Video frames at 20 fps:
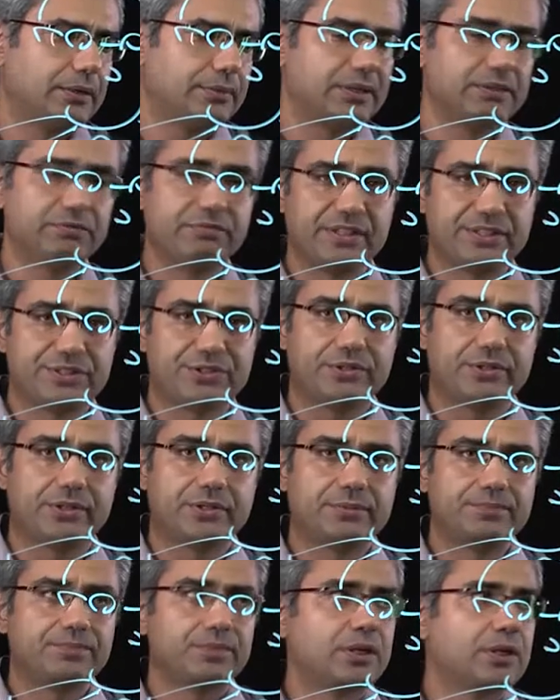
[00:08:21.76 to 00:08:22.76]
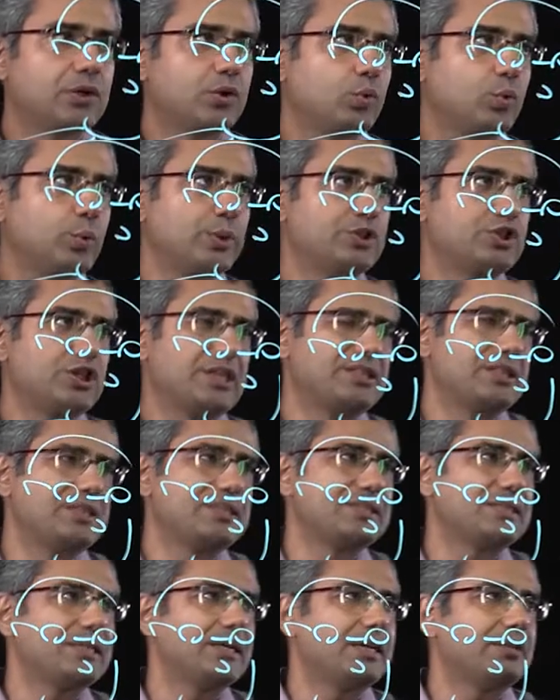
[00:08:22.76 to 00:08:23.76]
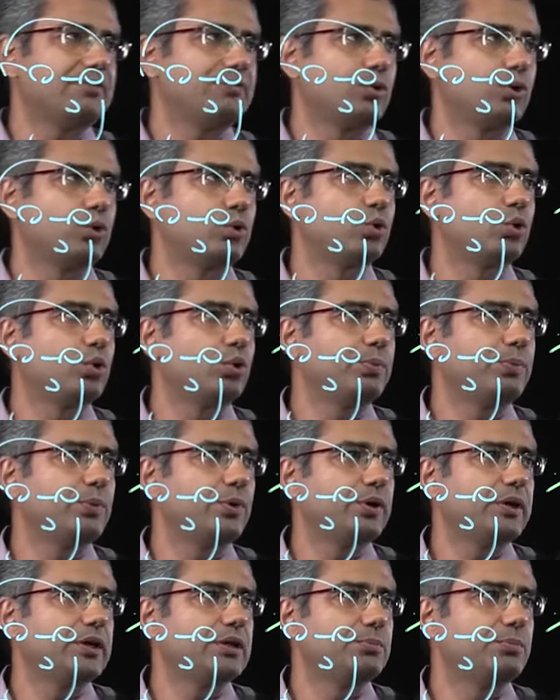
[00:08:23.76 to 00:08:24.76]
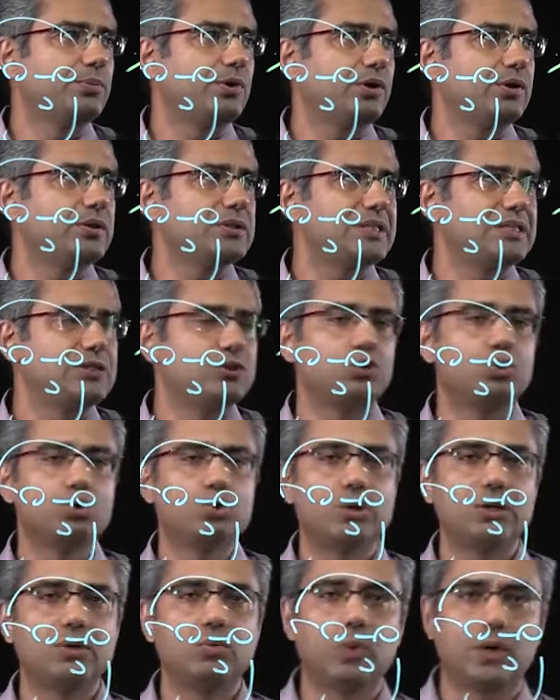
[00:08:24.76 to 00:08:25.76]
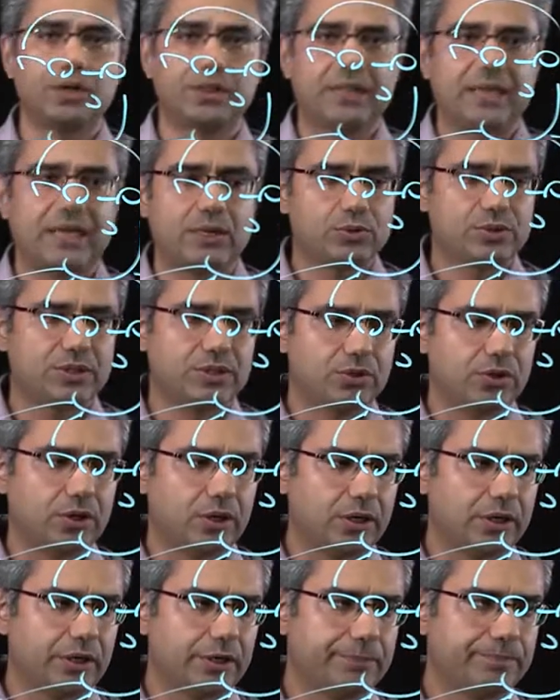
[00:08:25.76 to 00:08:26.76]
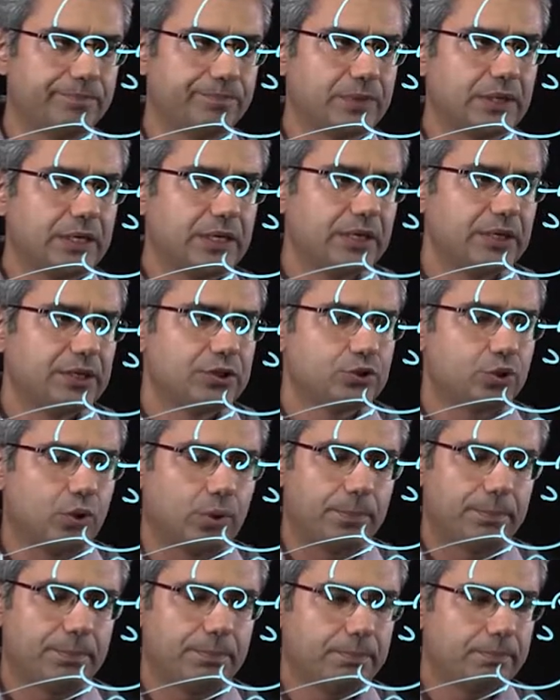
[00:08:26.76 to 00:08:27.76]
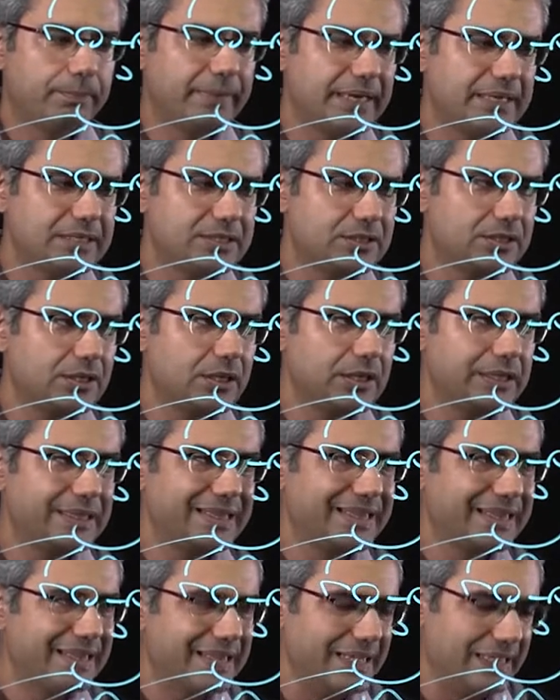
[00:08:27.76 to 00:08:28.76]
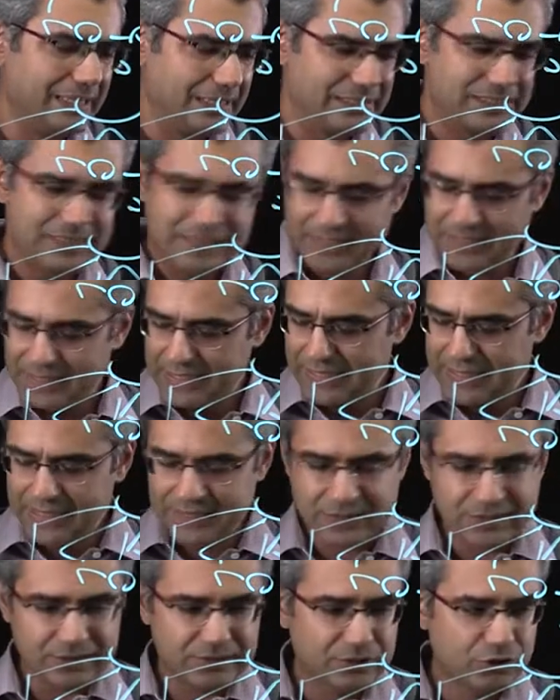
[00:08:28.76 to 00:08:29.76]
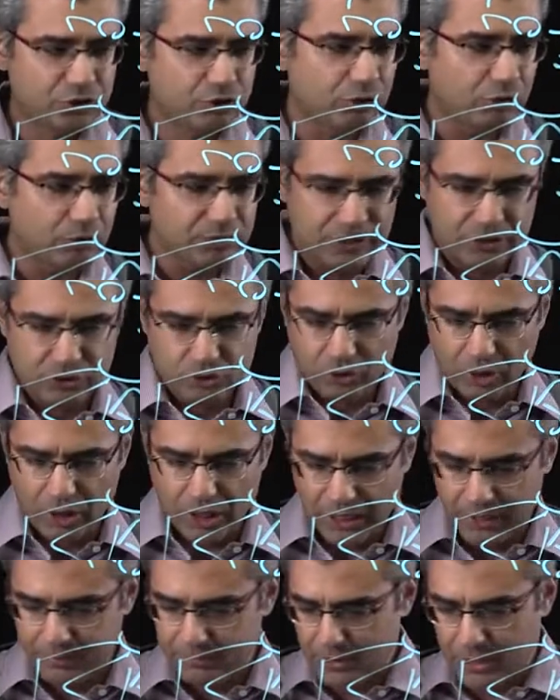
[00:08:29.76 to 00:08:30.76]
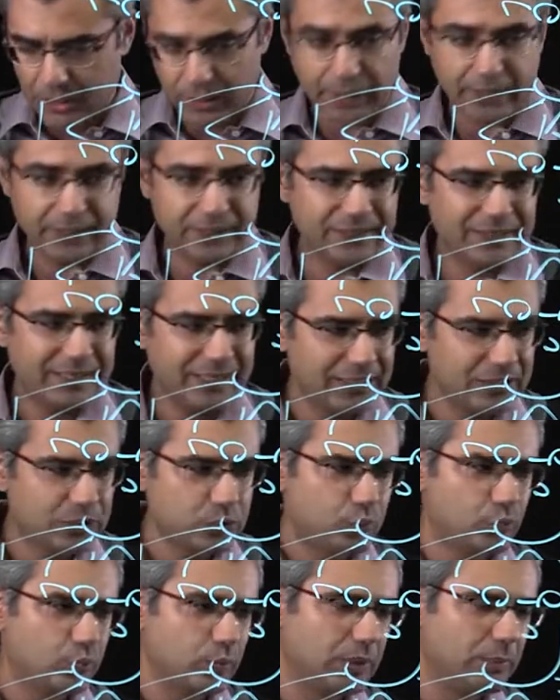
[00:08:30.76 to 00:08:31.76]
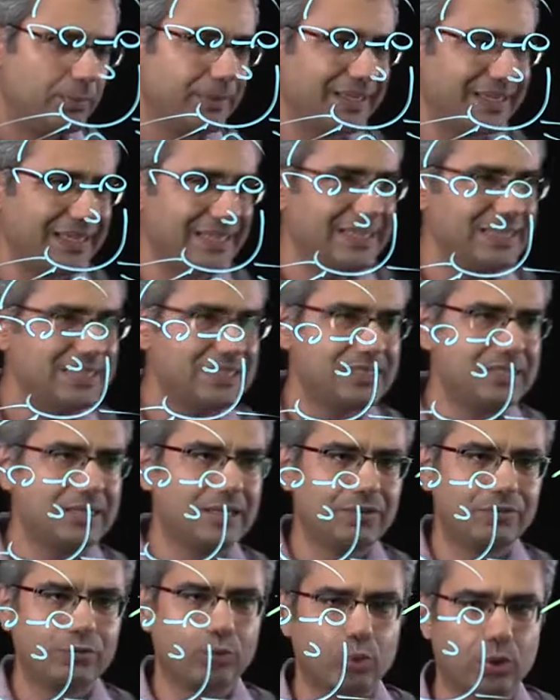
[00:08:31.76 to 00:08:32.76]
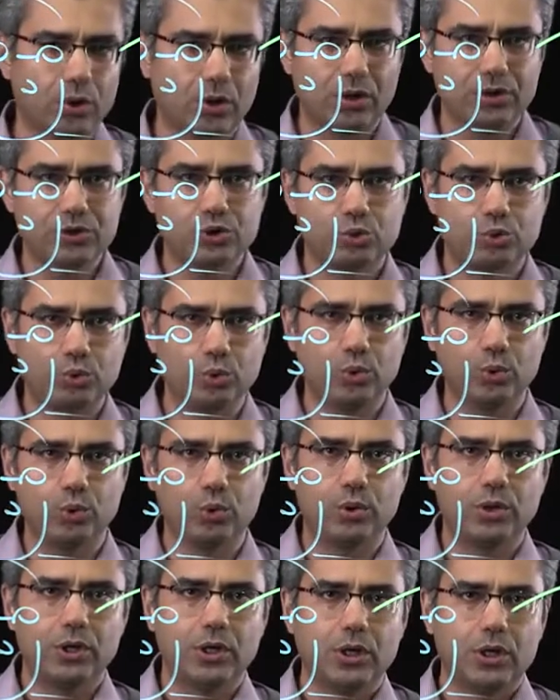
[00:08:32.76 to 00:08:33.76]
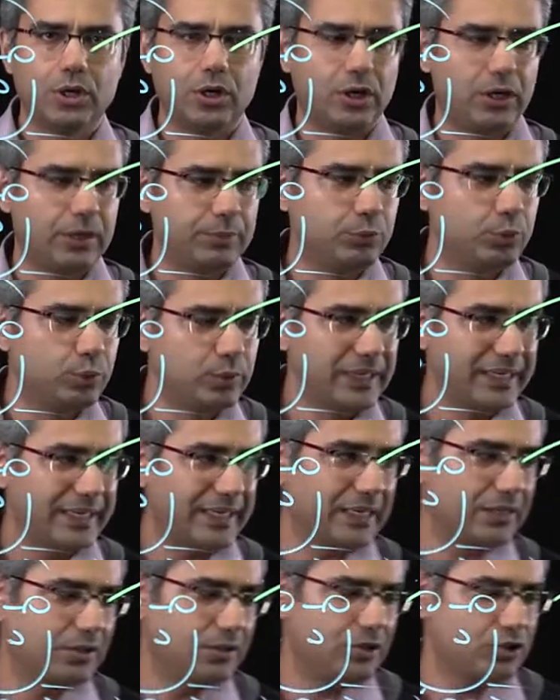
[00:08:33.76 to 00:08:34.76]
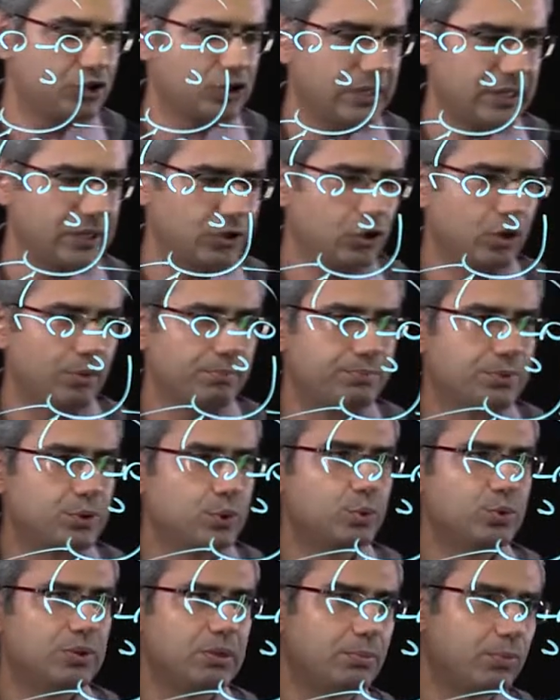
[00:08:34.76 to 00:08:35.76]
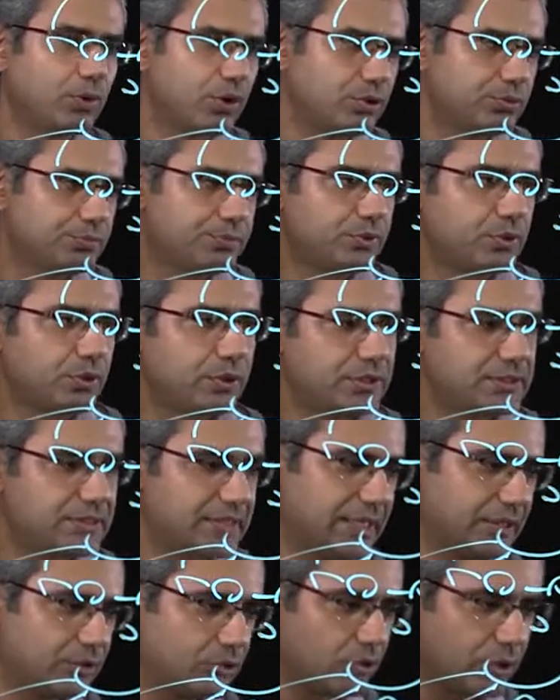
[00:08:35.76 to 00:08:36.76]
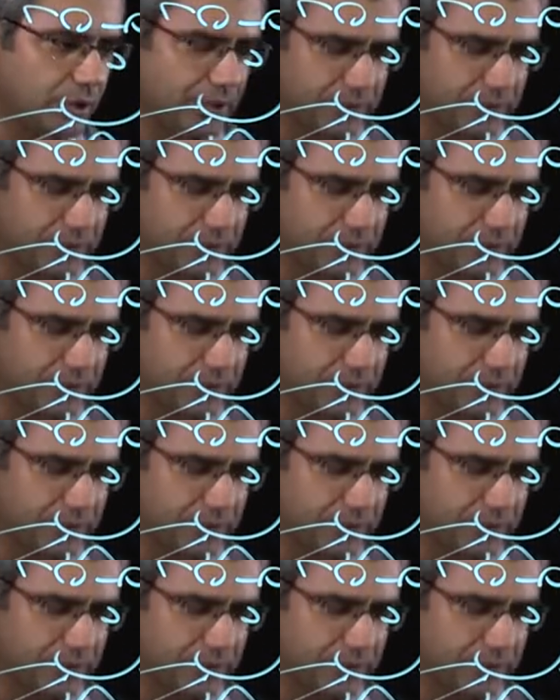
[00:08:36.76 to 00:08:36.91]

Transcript: investor, which, as I said, for corporate bonds is usually $1,000. So based on this, let's draw the timeline. Then it will be easier for us to do the calculation and compute the bond price and